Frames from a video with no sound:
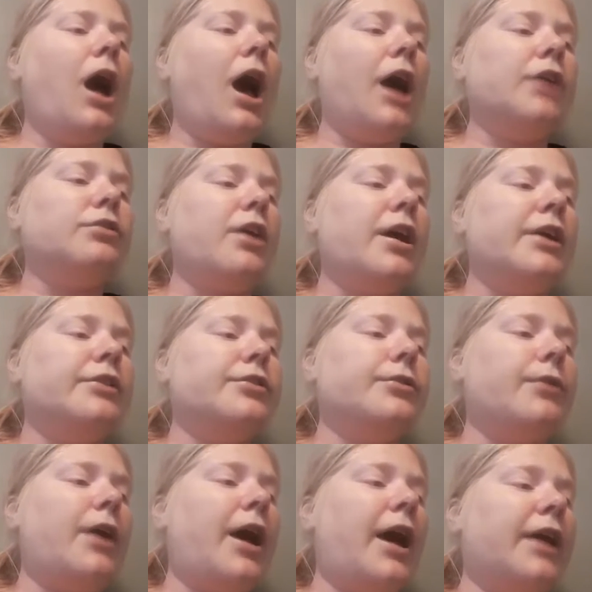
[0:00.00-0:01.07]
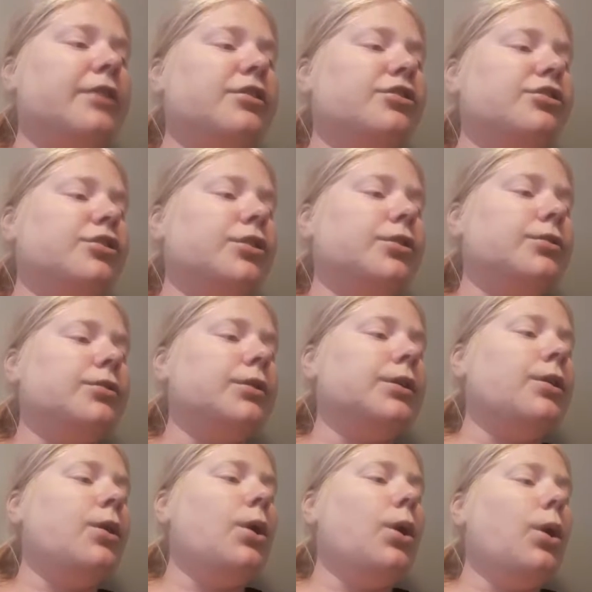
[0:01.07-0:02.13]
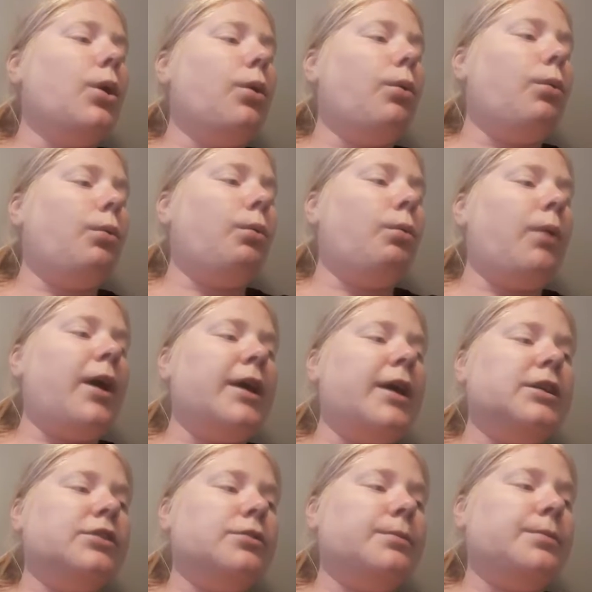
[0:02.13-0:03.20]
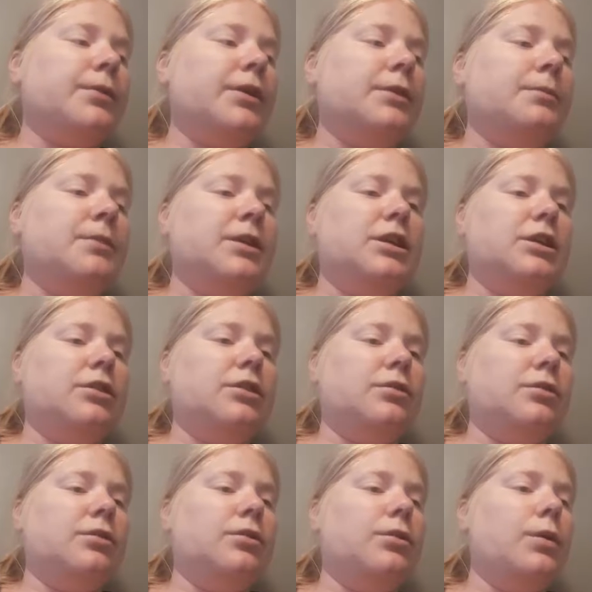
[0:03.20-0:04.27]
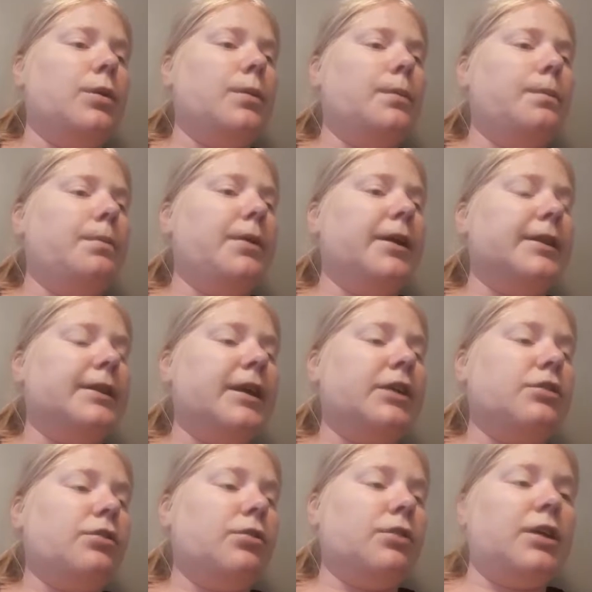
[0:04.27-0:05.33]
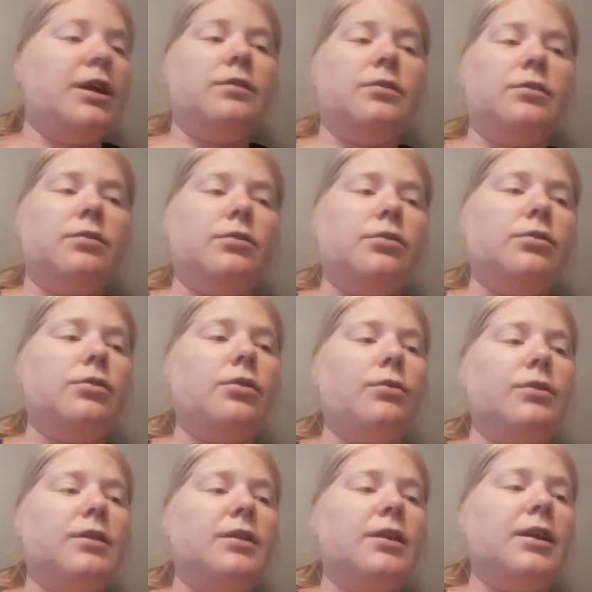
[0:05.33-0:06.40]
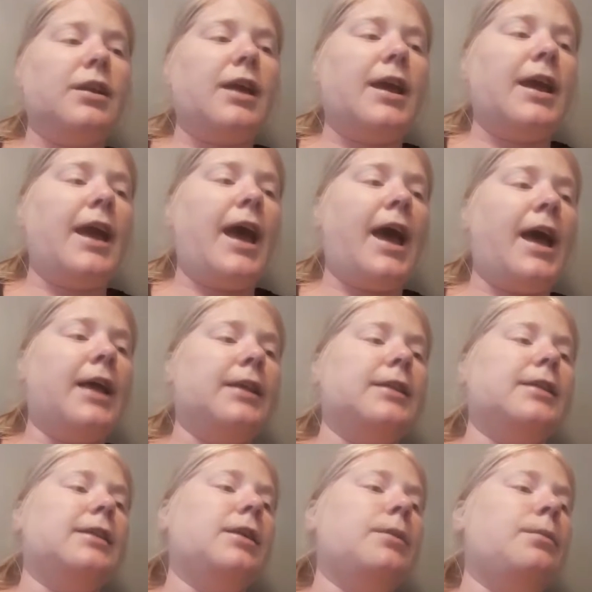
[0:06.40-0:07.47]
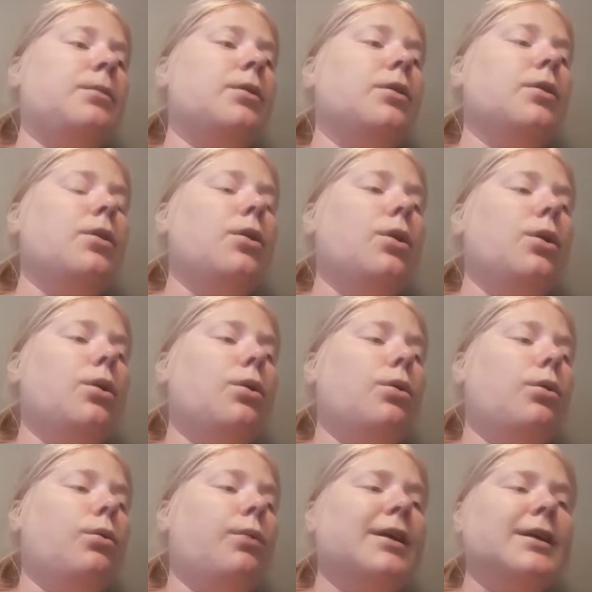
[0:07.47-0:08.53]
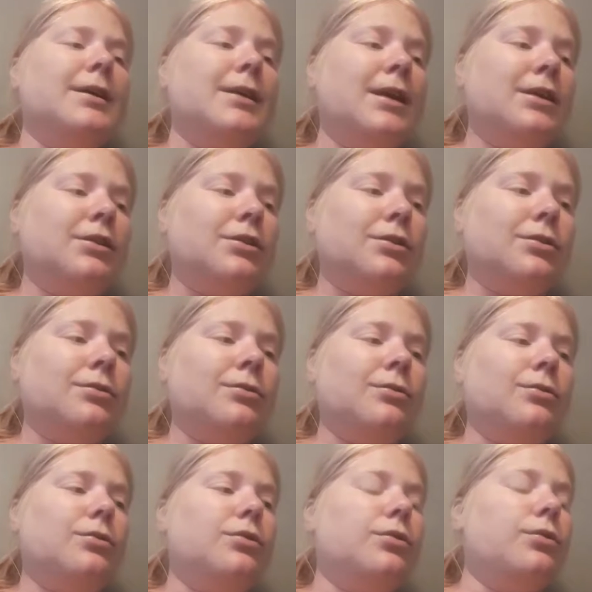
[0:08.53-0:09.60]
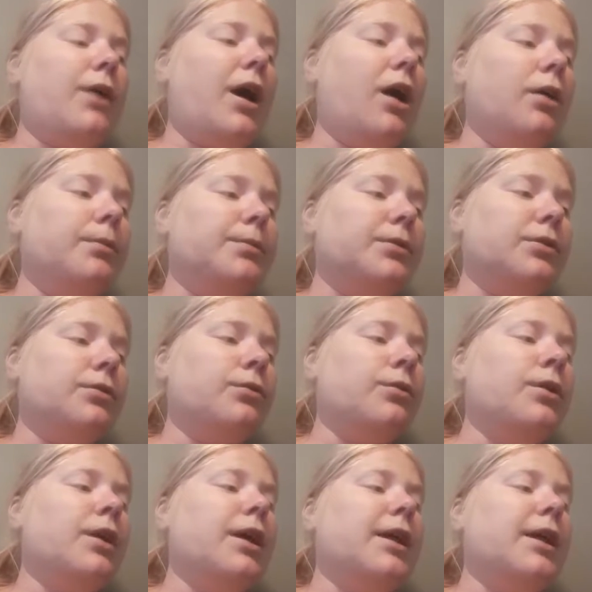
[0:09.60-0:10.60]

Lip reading: I try to ask the children, why did you bring me here? But they don't answer. So instead I ask them, what can I do to help you?